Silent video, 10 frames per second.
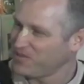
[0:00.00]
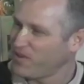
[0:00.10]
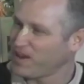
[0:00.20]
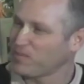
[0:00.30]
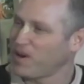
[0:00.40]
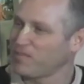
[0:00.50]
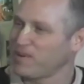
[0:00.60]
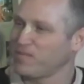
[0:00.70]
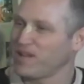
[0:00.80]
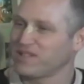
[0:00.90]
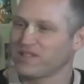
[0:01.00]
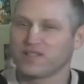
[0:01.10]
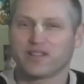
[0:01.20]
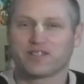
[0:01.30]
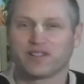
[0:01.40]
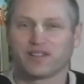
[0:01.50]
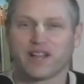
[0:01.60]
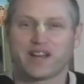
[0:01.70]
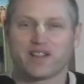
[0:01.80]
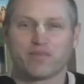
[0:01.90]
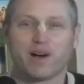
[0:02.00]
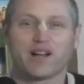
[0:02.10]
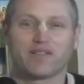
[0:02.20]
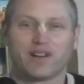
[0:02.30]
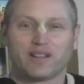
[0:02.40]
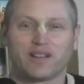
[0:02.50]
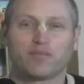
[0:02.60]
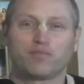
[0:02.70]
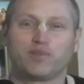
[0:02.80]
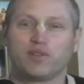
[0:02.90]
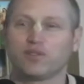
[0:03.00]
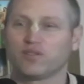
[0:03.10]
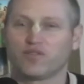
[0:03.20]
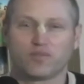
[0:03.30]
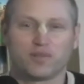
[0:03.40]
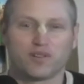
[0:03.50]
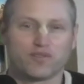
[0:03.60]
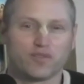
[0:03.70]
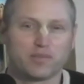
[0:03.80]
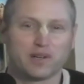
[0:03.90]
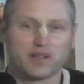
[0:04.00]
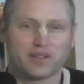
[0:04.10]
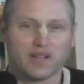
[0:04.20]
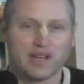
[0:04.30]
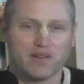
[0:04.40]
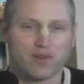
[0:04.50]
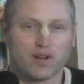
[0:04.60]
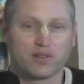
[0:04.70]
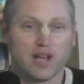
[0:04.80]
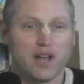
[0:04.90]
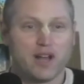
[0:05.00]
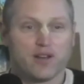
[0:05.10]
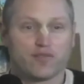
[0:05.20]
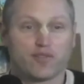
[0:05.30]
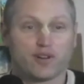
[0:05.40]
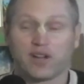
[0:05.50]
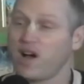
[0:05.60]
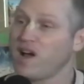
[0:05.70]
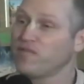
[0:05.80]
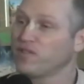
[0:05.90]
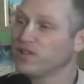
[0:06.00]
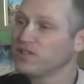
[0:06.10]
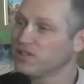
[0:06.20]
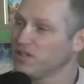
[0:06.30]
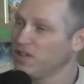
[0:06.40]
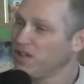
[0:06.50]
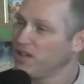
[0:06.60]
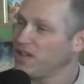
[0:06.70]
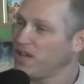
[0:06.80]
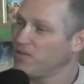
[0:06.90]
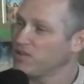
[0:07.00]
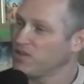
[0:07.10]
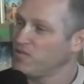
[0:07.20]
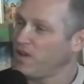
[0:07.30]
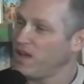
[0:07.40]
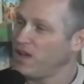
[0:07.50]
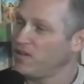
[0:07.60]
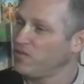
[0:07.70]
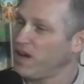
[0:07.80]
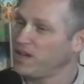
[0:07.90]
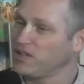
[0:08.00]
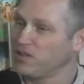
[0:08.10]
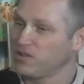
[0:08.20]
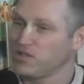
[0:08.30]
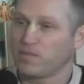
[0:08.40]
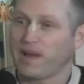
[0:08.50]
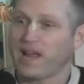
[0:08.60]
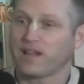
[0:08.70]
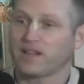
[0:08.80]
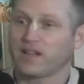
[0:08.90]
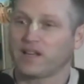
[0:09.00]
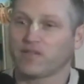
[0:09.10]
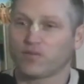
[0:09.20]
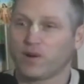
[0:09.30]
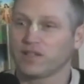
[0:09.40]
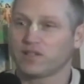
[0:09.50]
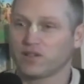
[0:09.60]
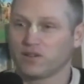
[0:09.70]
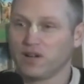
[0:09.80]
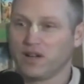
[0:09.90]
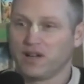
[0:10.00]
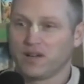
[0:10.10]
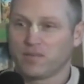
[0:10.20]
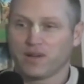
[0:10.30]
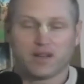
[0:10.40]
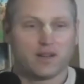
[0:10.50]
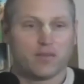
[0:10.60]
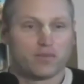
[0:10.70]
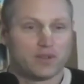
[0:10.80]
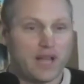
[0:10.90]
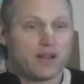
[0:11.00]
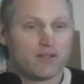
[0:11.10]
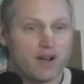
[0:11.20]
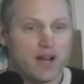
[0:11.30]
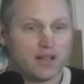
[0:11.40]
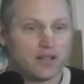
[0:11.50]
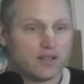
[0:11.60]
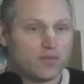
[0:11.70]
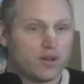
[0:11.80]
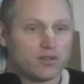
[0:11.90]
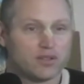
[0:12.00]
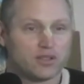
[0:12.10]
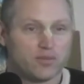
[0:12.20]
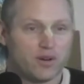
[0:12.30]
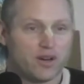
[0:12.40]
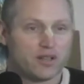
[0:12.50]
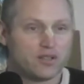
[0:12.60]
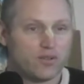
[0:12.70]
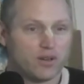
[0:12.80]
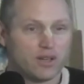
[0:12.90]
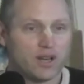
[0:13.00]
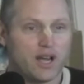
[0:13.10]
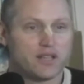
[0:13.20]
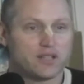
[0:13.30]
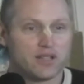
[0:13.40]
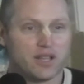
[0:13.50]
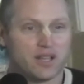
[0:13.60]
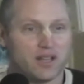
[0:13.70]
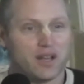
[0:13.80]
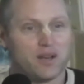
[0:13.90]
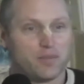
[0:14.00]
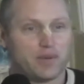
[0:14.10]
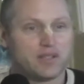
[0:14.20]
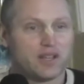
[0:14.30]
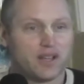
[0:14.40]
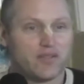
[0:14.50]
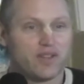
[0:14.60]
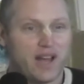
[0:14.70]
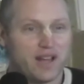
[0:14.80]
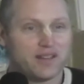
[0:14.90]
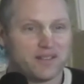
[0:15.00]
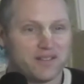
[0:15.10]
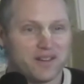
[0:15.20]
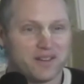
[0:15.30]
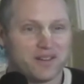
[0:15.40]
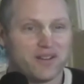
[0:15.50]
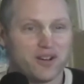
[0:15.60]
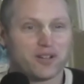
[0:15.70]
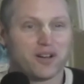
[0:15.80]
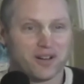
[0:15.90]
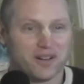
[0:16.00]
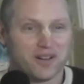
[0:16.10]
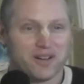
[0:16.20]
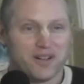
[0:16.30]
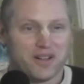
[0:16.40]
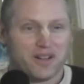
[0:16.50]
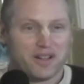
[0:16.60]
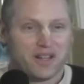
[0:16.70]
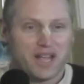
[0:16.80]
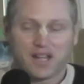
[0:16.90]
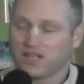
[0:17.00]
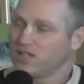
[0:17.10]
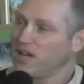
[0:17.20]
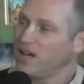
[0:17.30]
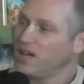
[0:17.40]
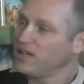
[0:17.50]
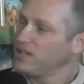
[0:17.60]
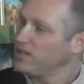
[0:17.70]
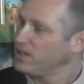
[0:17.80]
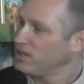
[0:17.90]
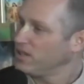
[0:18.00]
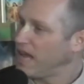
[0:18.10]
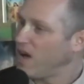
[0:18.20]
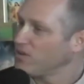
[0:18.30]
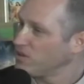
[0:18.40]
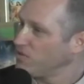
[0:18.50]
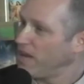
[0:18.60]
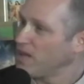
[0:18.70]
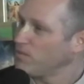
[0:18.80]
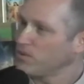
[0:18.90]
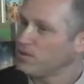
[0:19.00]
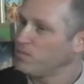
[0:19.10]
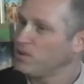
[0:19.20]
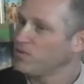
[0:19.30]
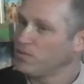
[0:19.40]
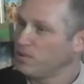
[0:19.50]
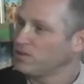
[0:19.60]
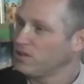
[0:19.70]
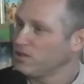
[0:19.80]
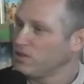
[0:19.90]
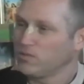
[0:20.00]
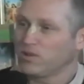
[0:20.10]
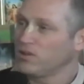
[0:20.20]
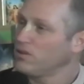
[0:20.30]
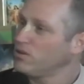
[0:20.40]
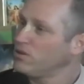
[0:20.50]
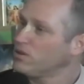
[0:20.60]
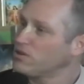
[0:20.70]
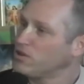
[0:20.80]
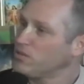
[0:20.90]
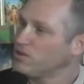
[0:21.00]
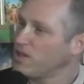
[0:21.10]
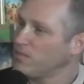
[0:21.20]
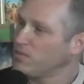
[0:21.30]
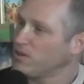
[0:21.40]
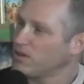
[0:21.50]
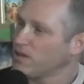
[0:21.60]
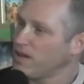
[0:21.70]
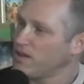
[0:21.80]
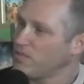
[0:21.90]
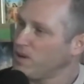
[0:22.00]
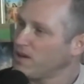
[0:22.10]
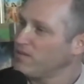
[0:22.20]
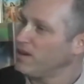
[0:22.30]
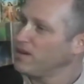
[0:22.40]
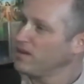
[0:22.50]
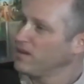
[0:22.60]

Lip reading: In fact, Prabhupada mentions this in the Light of the Bhagavat, that beautiful, beautiful book that he wrote for a conference that he was invited to in Japan that he never went to. But later on, Tamal Krishna Maharaj organized the printing of that in Hong Kong. And now it's available. It's a beautiful book to distribute. Who distributes that book, Light of the Bhagavat?